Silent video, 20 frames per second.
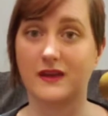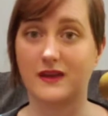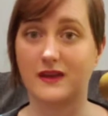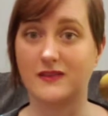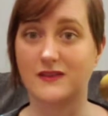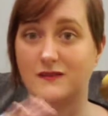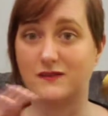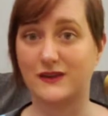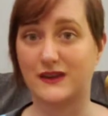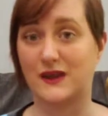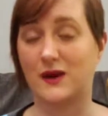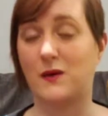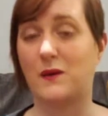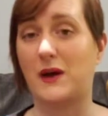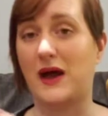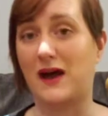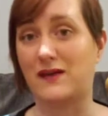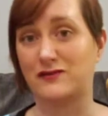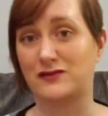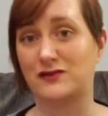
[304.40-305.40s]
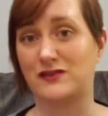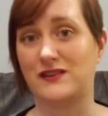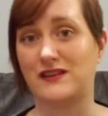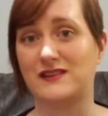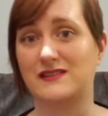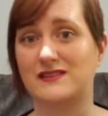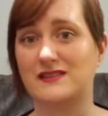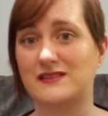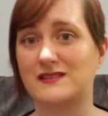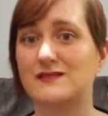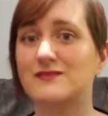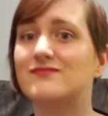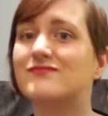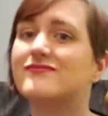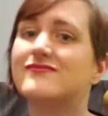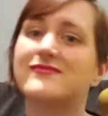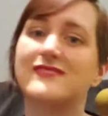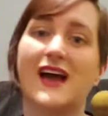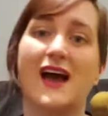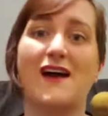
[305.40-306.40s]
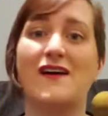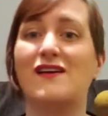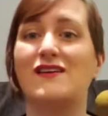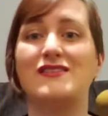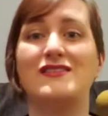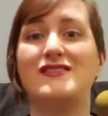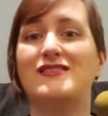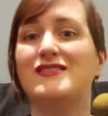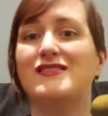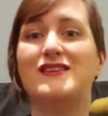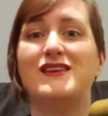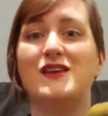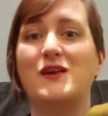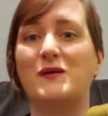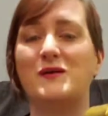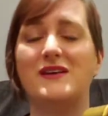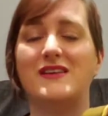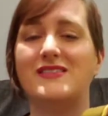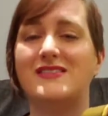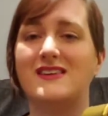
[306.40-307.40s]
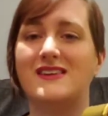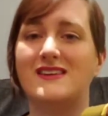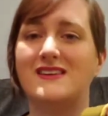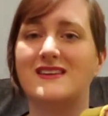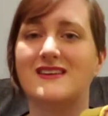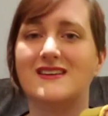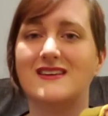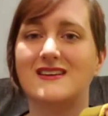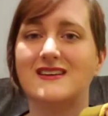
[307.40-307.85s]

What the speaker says: in the video after this, you know, in the